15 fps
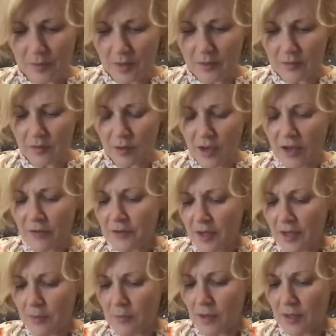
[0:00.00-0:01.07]
So after
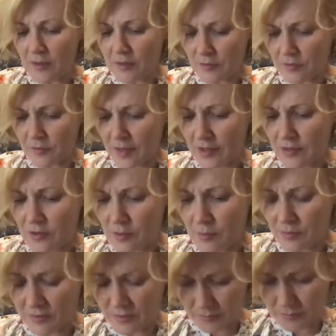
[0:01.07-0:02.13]
8 months of day
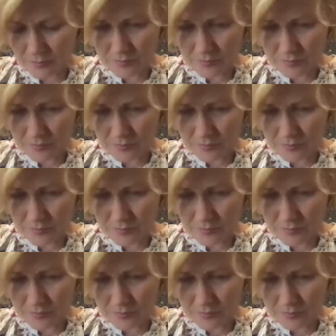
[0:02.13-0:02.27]
jobs,